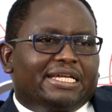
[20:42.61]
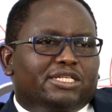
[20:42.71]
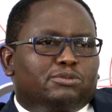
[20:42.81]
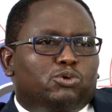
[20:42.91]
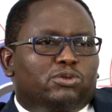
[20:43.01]

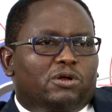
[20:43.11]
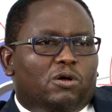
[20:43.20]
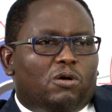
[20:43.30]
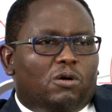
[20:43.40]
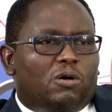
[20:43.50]
is both
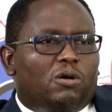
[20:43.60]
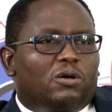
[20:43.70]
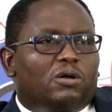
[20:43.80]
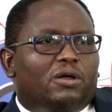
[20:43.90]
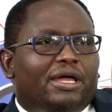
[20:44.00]
local
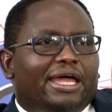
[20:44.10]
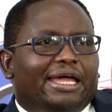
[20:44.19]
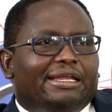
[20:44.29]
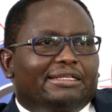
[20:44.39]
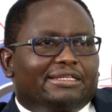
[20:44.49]

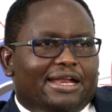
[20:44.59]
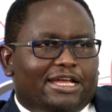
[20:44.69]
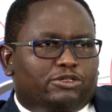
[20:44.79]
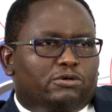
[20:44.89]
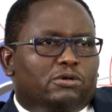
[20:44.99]
and
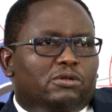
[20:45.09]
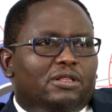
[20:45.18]
international.